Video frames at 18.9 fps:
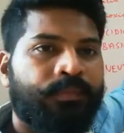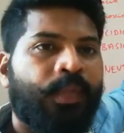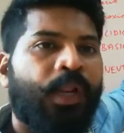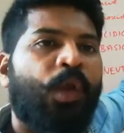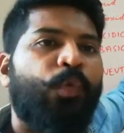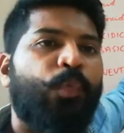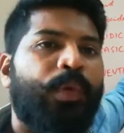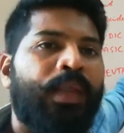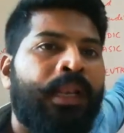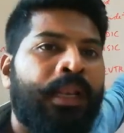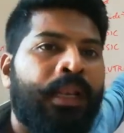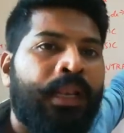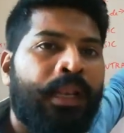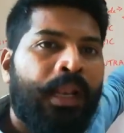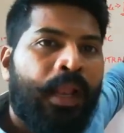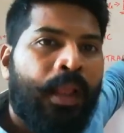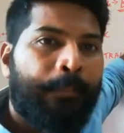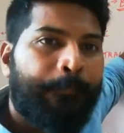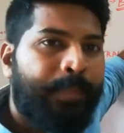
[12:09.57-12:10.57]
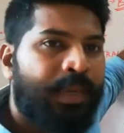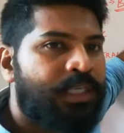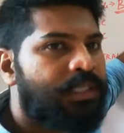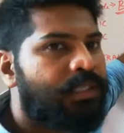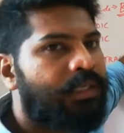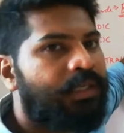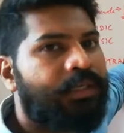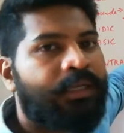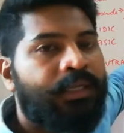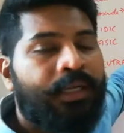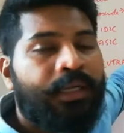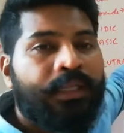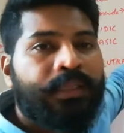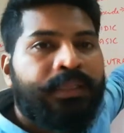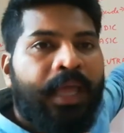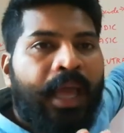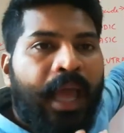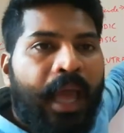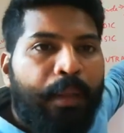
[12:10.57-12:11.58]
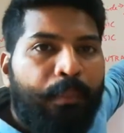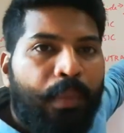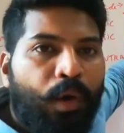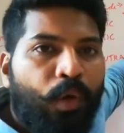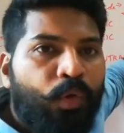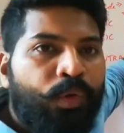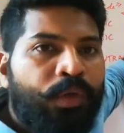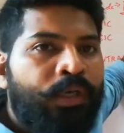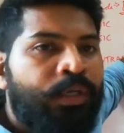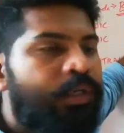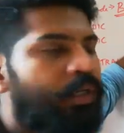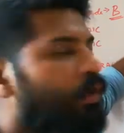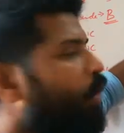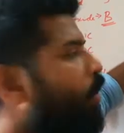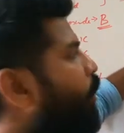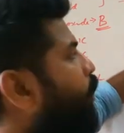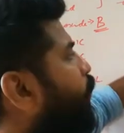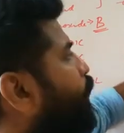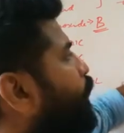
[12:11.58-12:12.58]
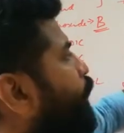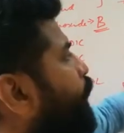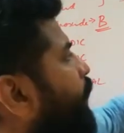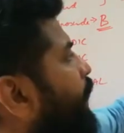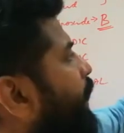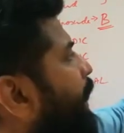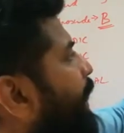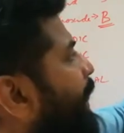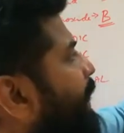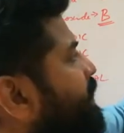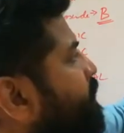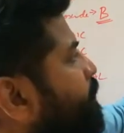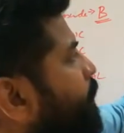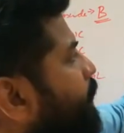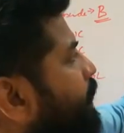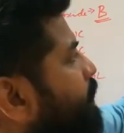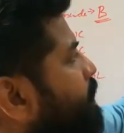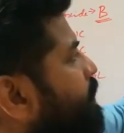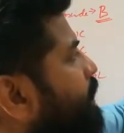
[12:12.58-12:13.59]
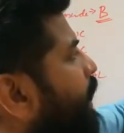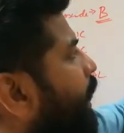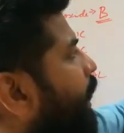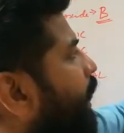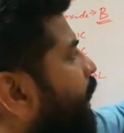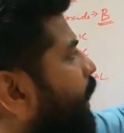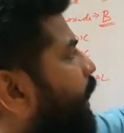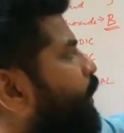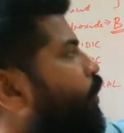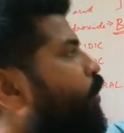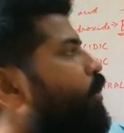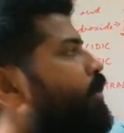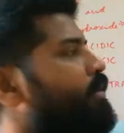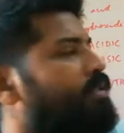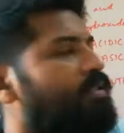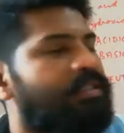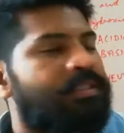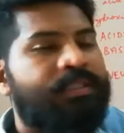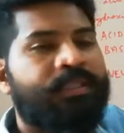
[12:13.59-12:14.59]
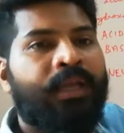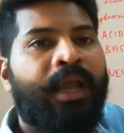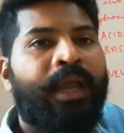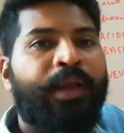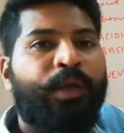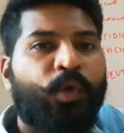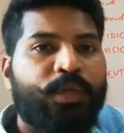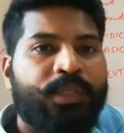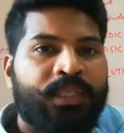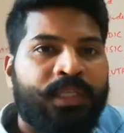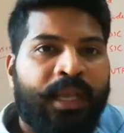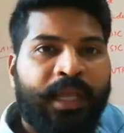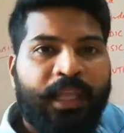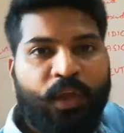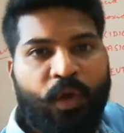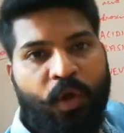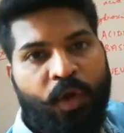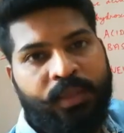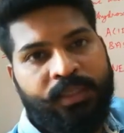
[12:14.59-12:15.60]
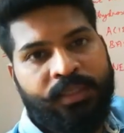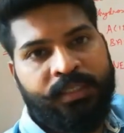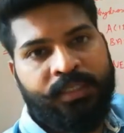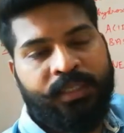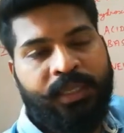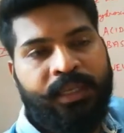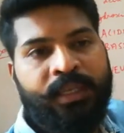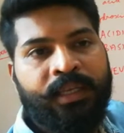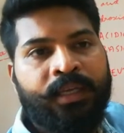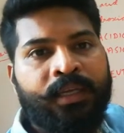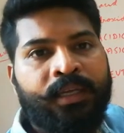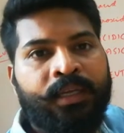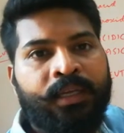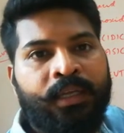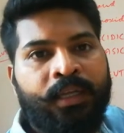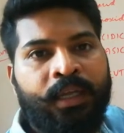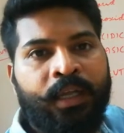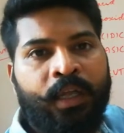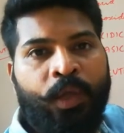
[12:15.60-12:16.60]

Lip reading: will measure the amount of H plus ions, hydrogen ions in a